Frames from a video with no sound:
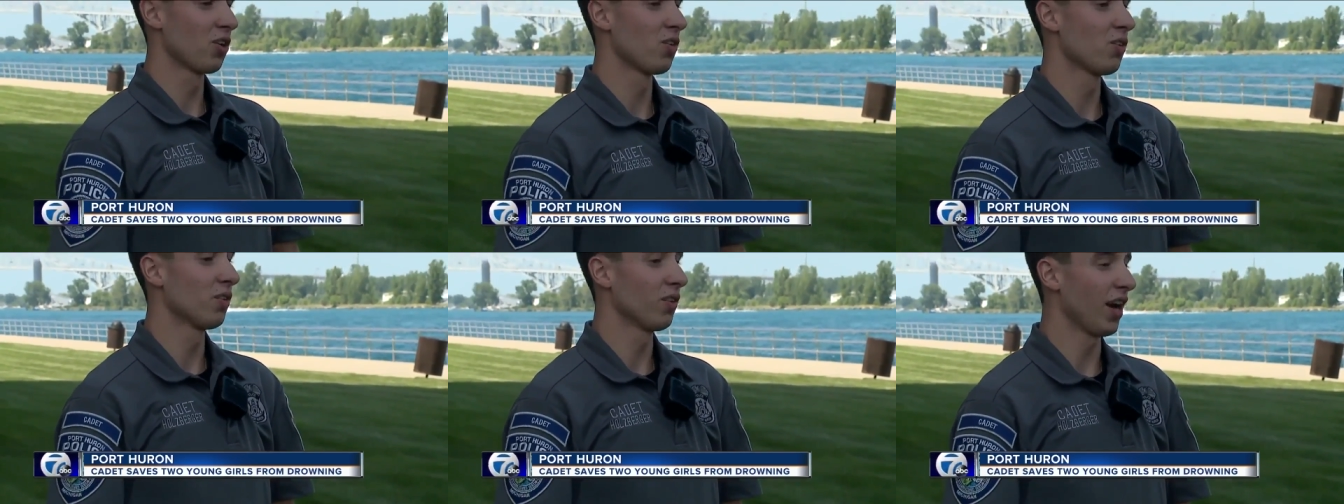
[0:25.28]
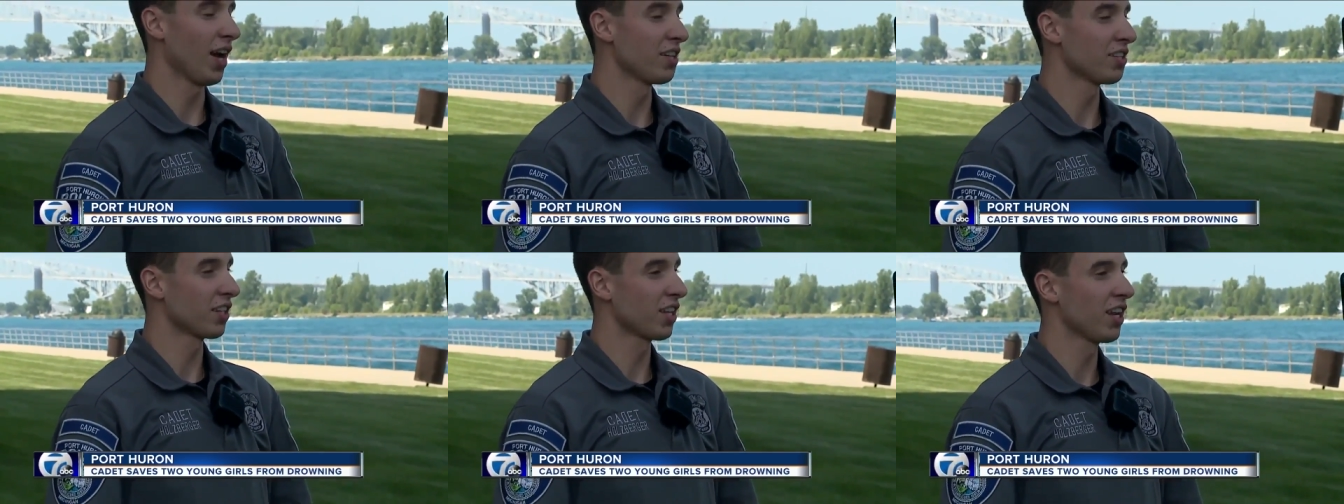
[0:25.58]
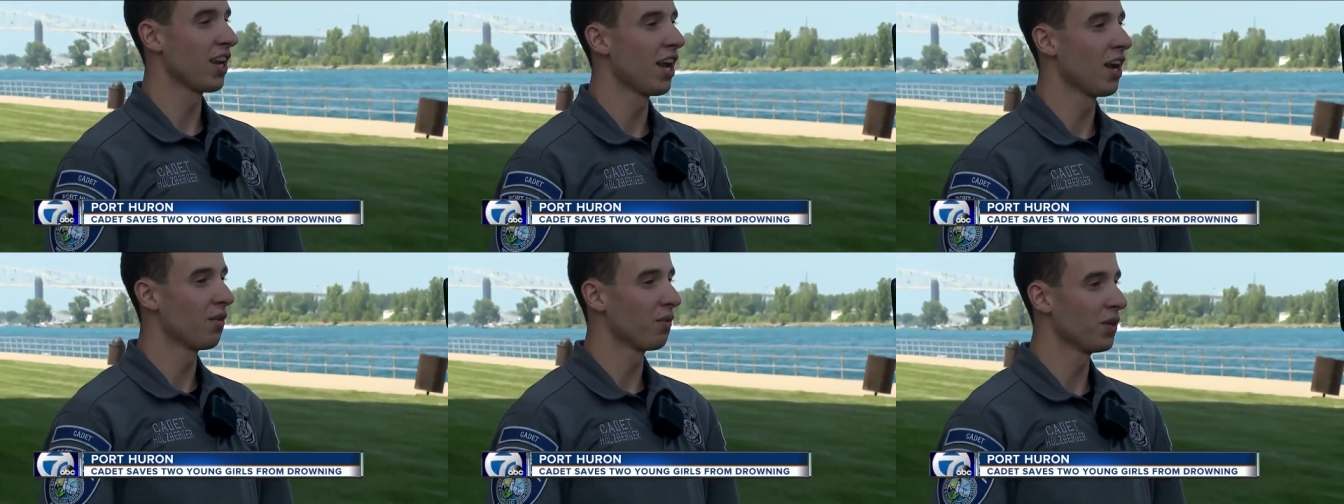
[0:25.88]
proving
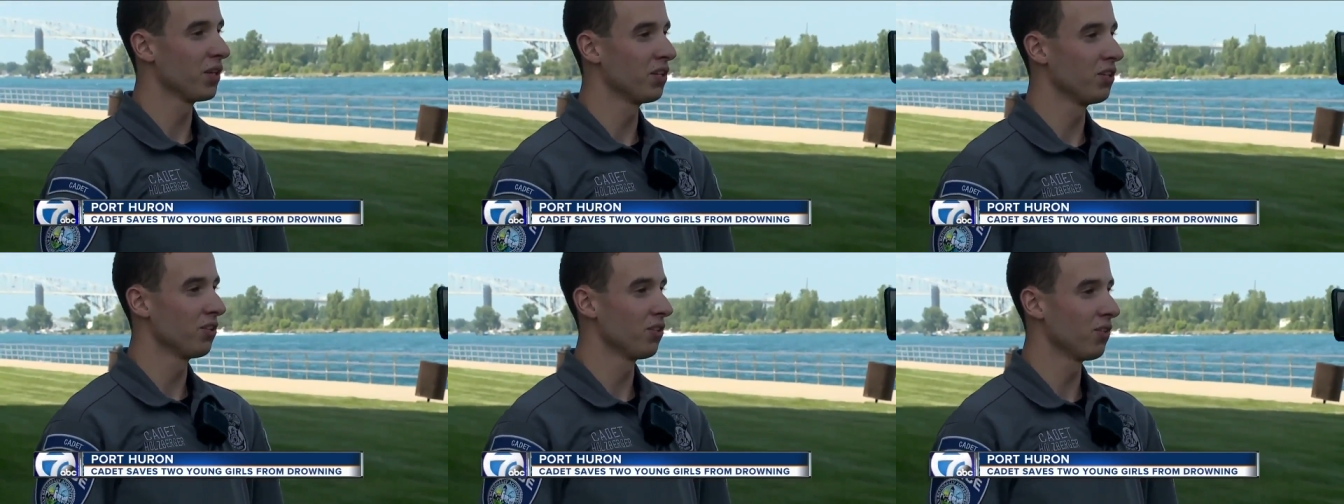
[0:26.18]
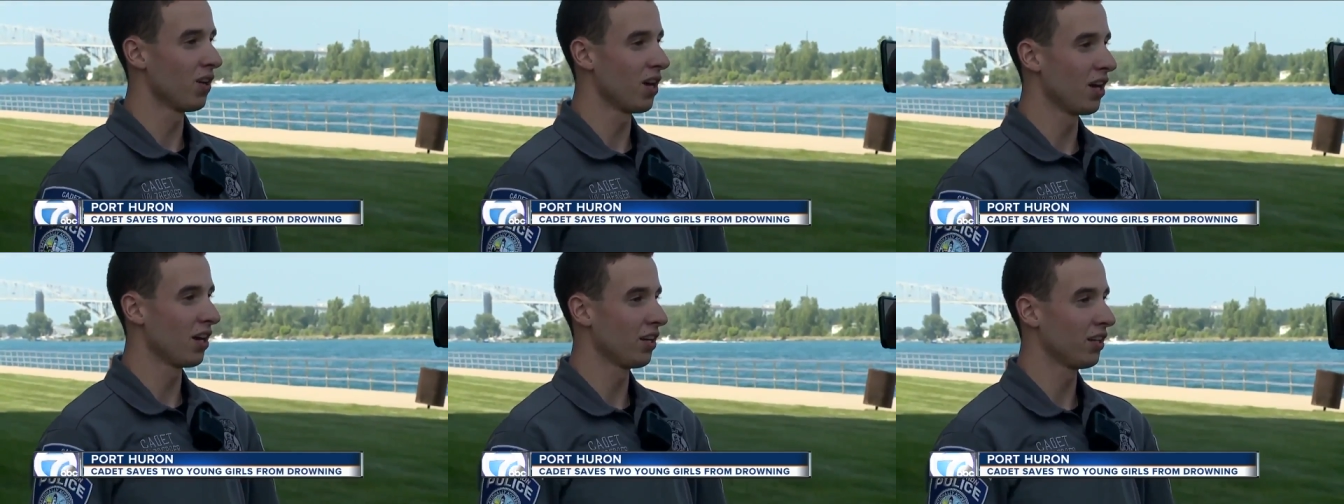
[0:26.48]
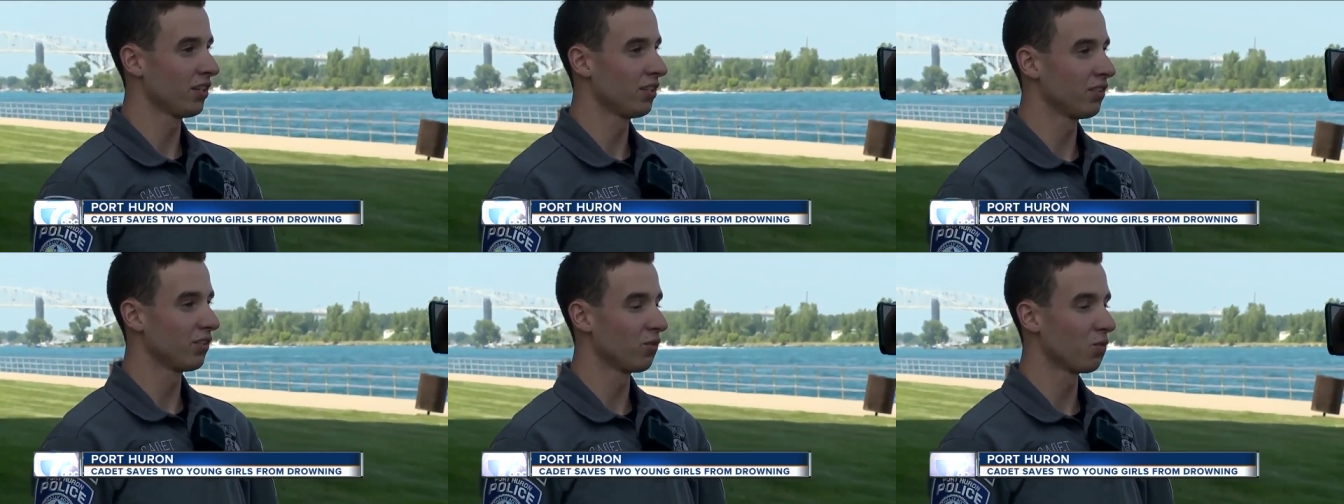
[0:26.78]
he's got what it
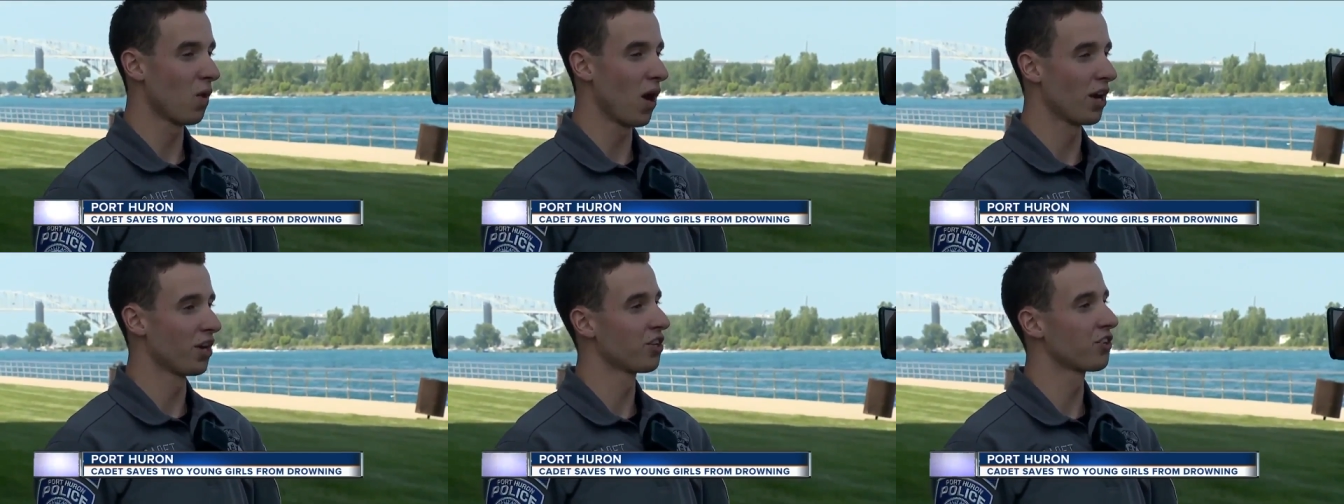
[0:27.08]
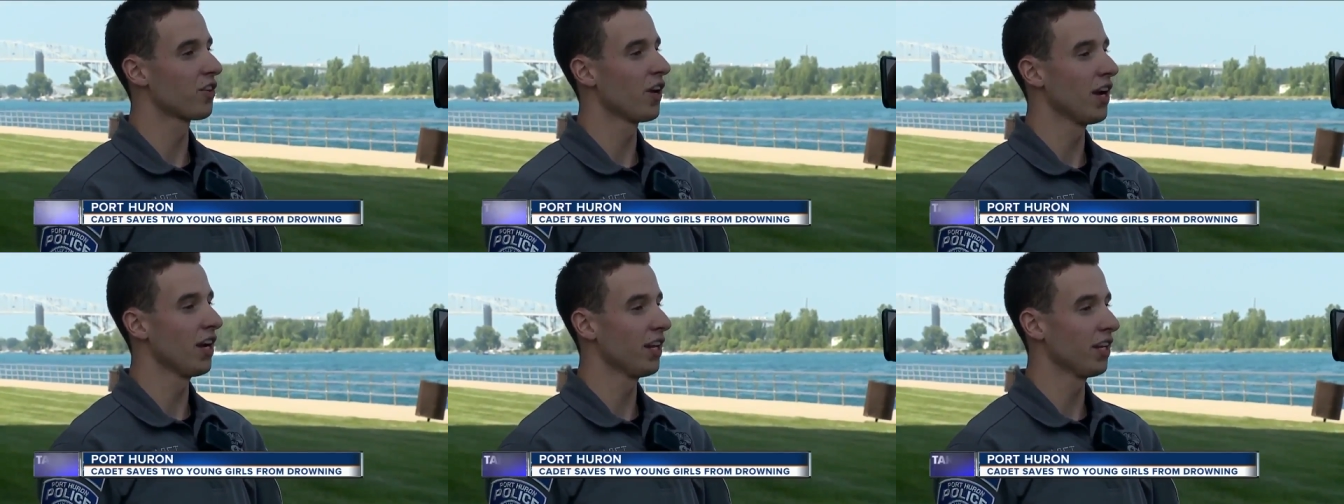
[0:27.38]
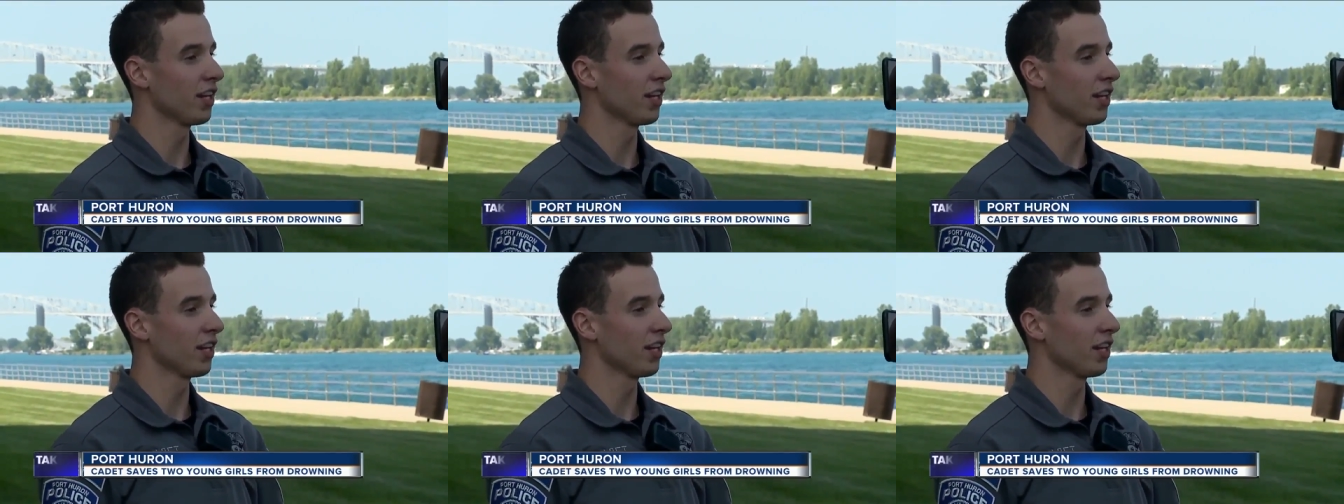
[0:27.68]
takes to save a life.